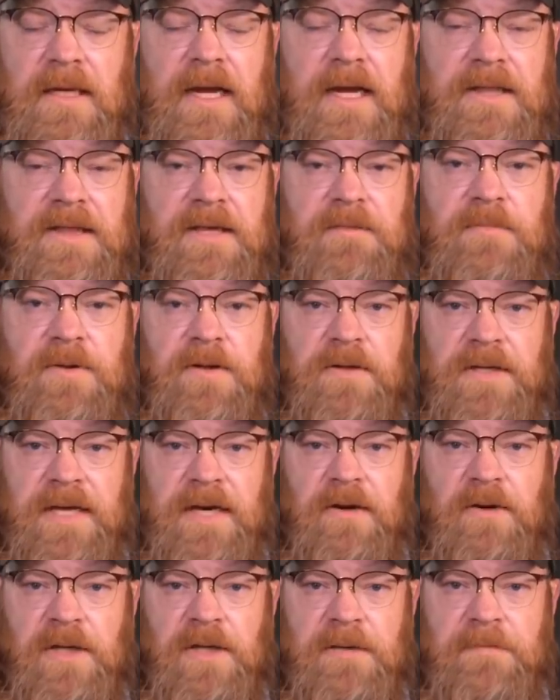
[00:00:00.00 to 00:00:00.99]
and the bill
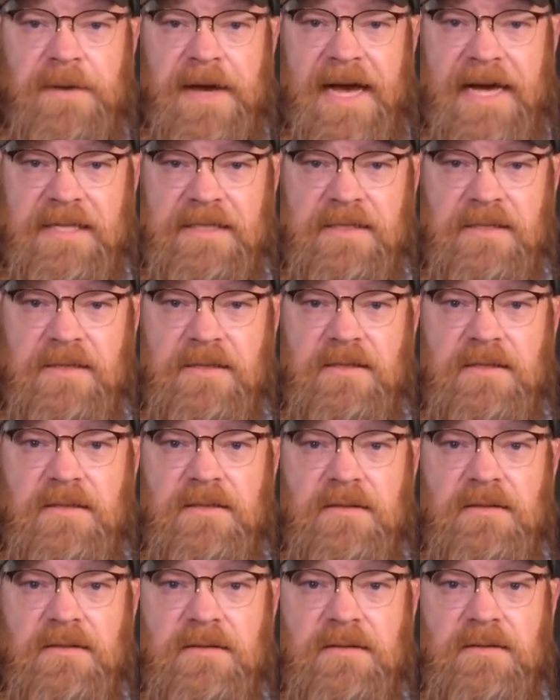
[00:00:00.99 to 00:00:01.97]
narrowly
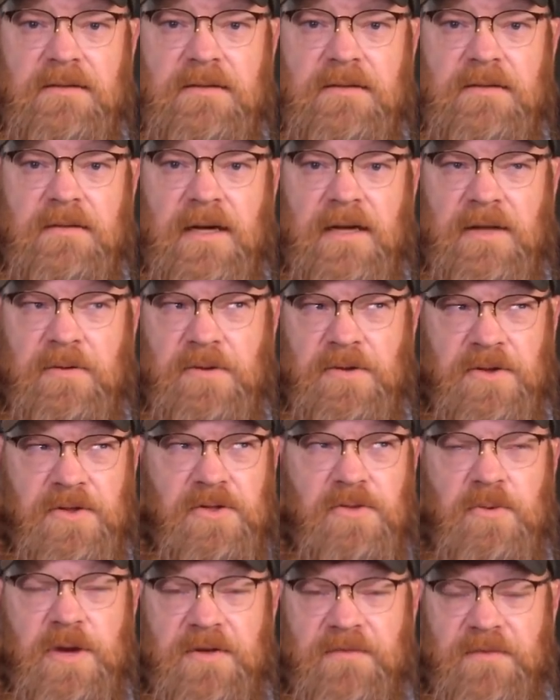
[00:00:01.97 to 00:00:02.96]
passes with a
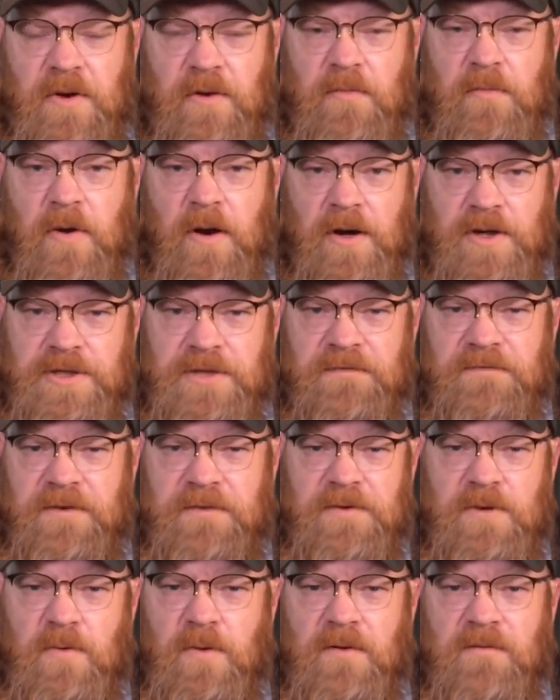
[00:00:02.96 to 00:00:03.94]
three vote margin,
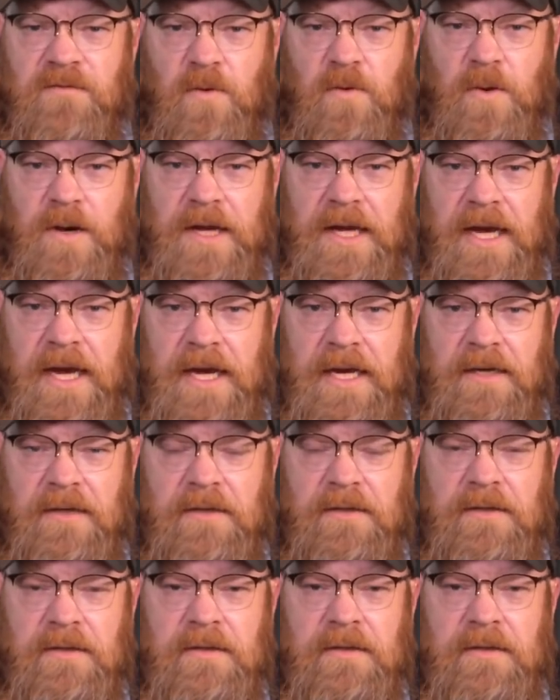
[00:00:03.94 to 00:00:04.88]
fifty one forty eight.